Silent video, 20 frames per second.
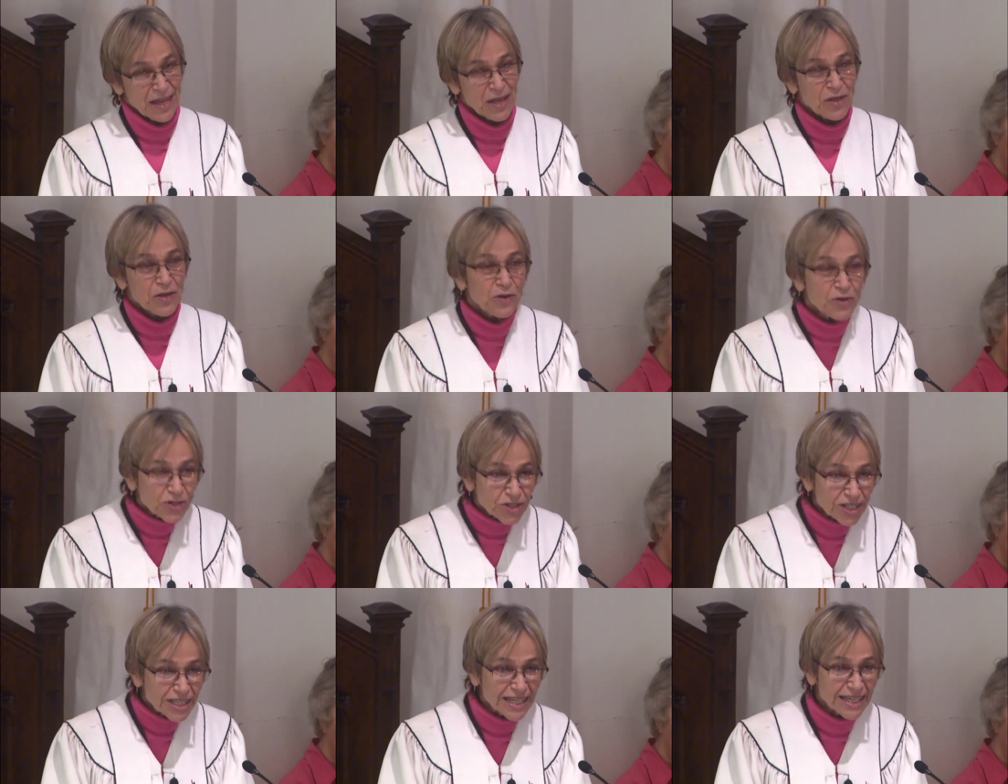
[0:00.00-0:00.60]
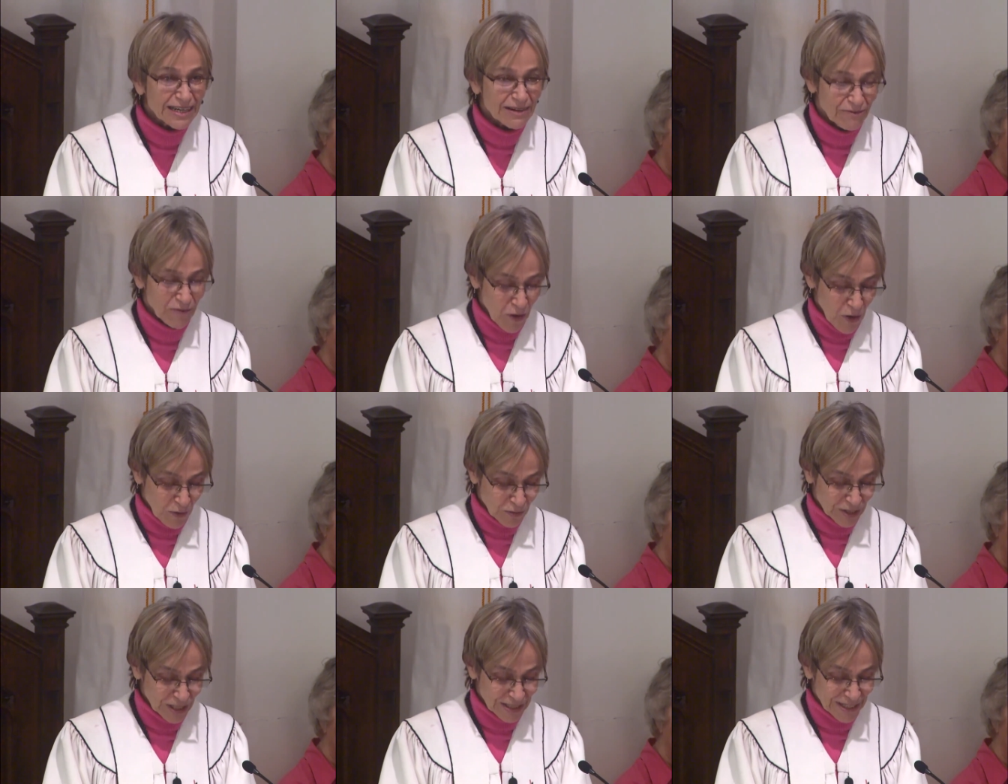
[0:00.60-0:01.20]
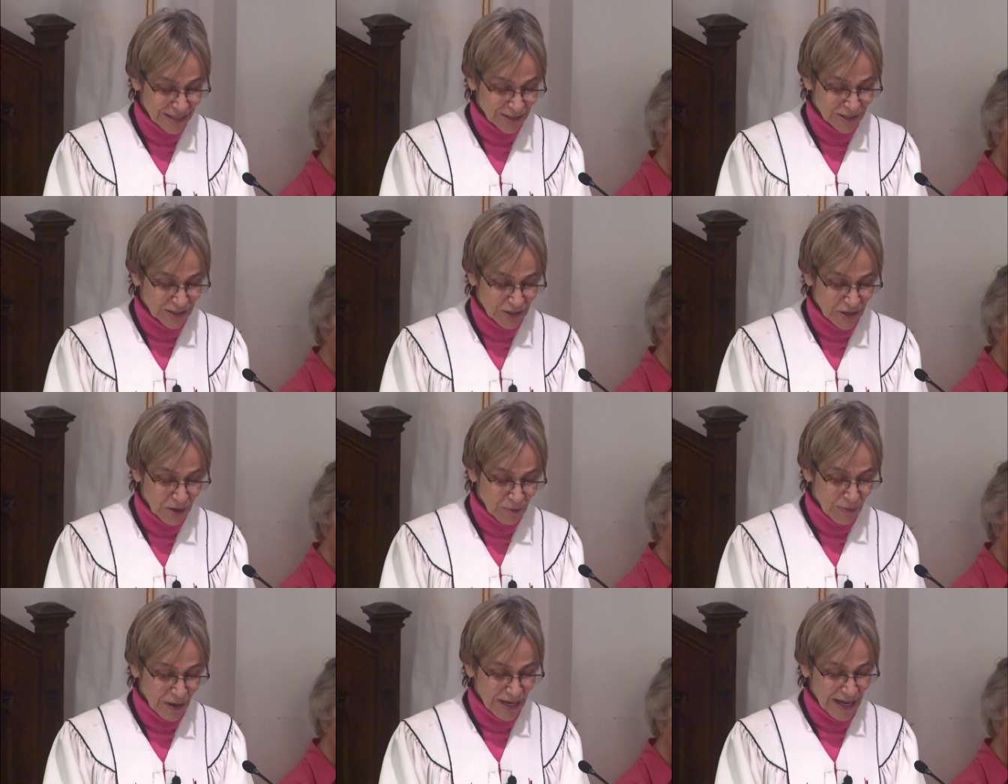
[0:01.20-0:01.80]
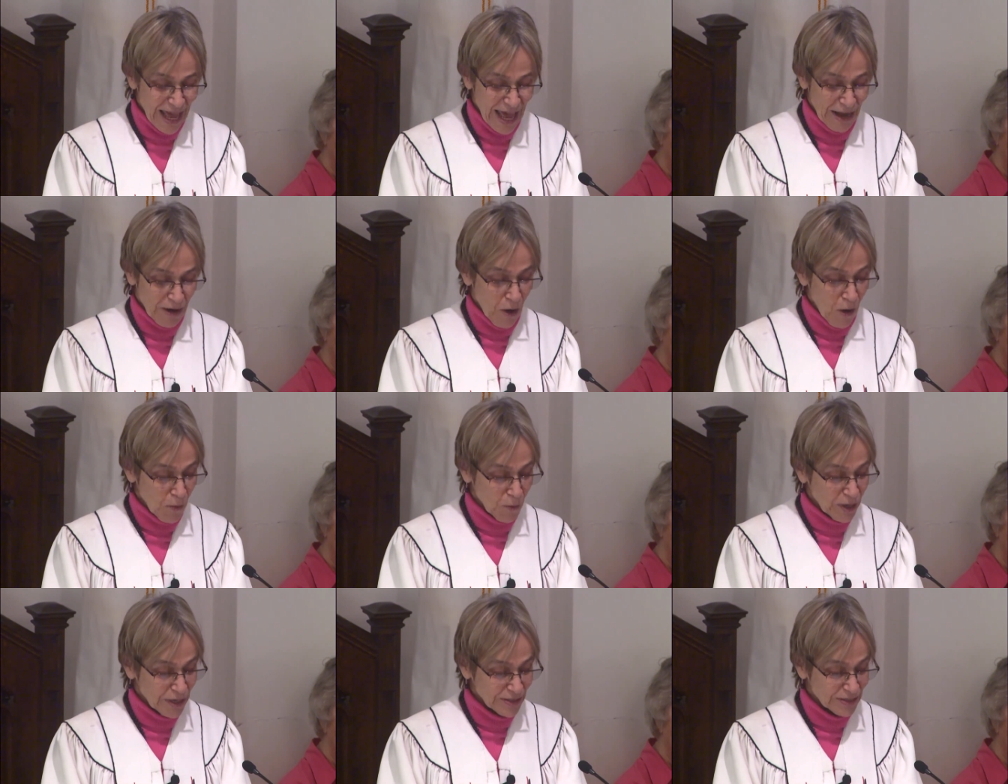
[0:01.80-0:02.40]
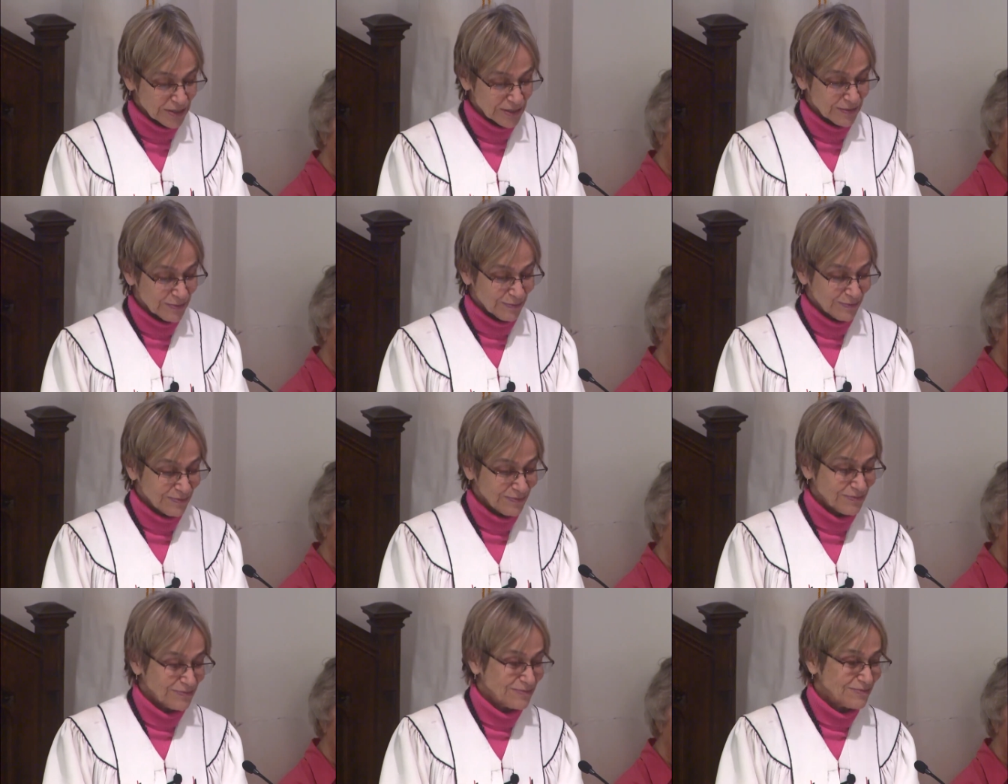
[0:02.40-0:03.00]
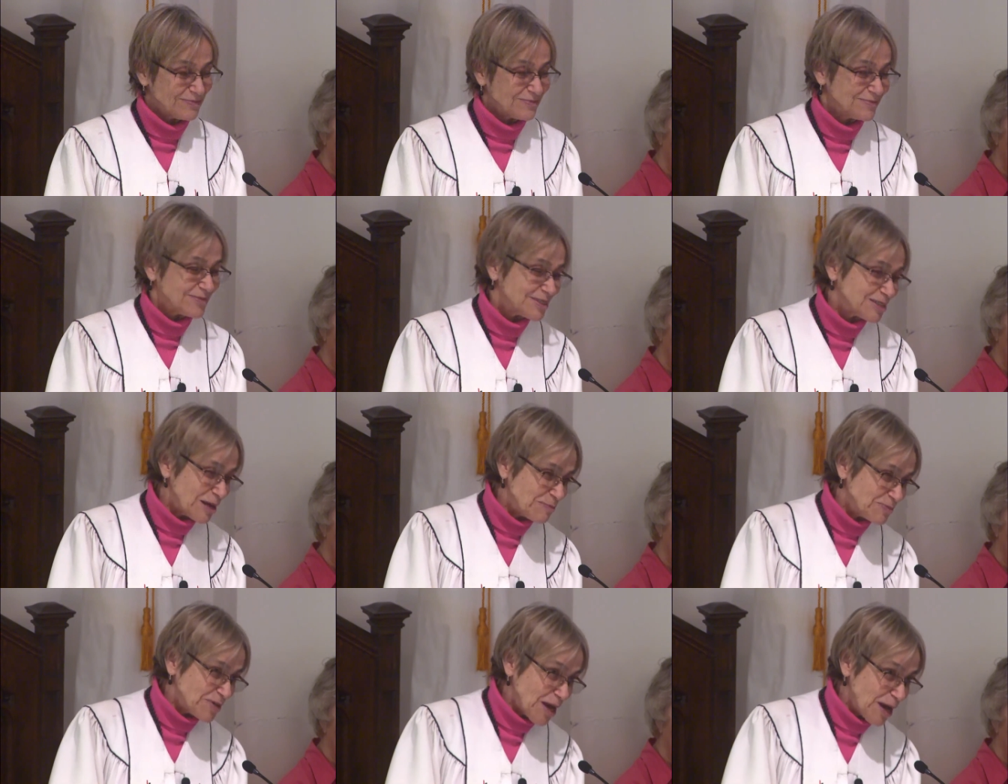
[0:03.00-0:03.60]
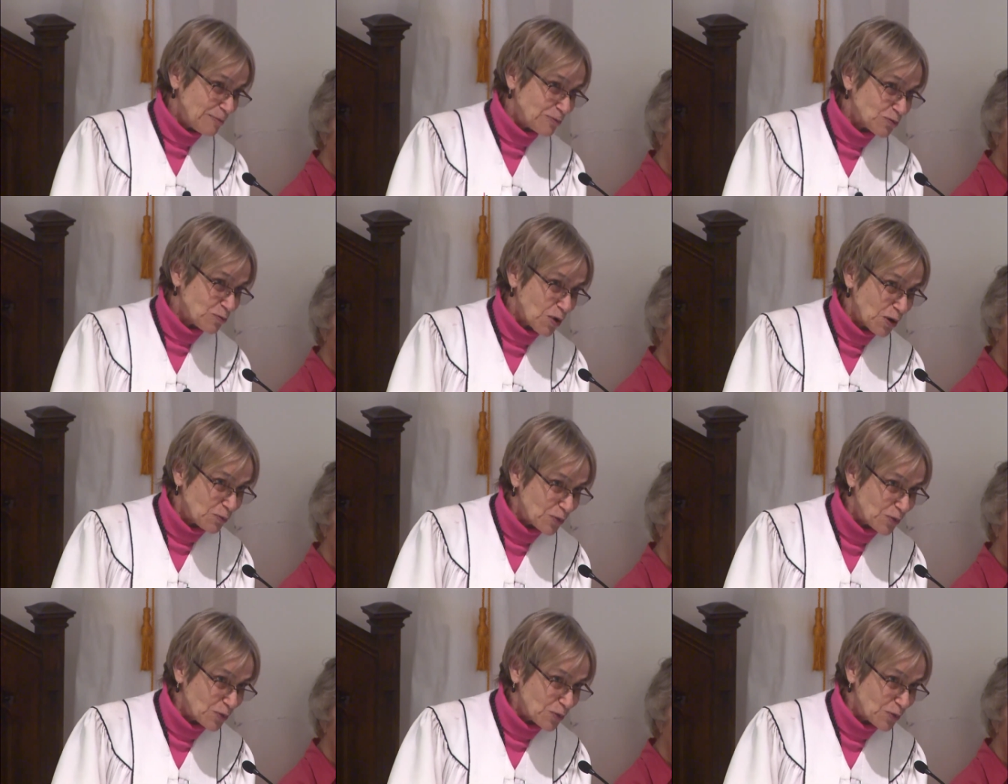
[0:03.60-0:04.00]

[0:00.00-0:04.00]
Usually it involves a listener, but not always. Sometimes one